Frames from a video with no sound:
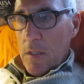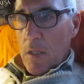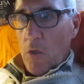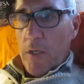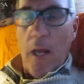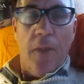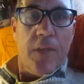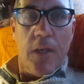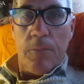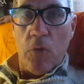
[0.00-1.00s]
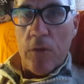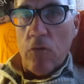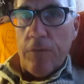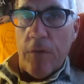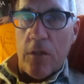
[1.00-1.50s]
Okay, I think I'm going
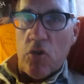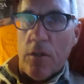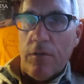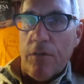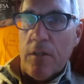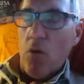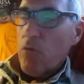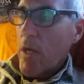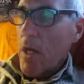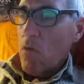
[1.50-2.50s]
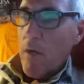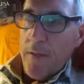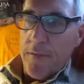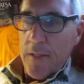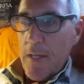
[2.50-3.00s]
to finish this video now,
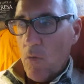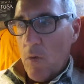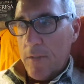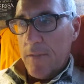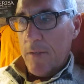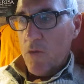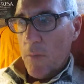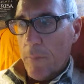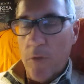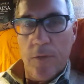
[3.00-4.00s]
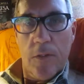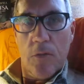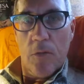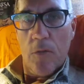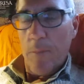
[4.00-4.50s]
and then I will tell you about
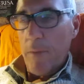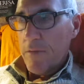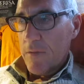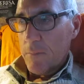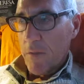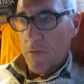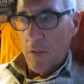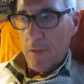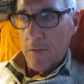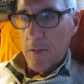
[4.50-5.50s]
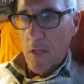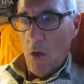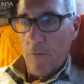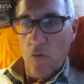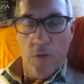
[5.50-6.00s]
the amazing personality
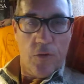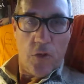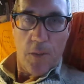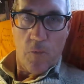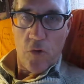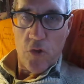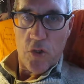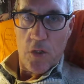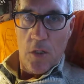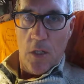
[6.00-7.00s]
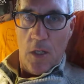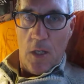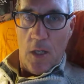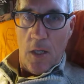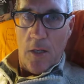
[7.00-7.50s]
of Louis de Camões
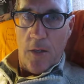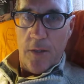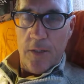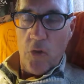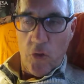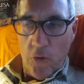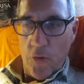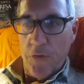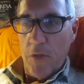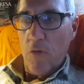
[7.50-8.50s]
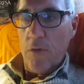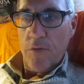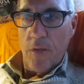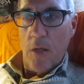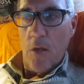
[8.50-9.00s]
in another
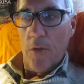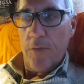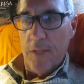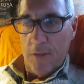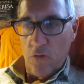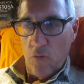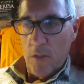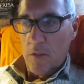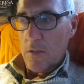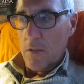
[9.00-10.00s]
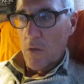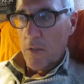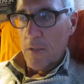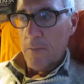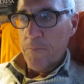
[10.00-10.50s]
series next week,
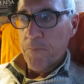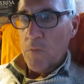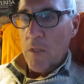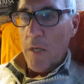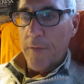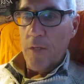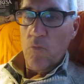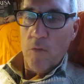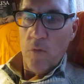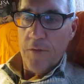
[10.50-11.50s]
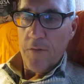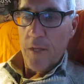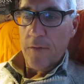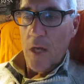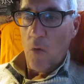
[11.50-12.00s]
okay? And then we will
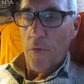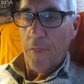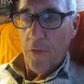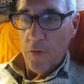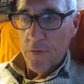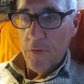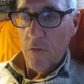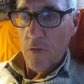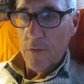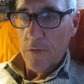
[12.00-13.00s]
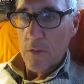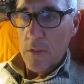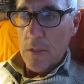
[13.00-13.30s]
start our third series.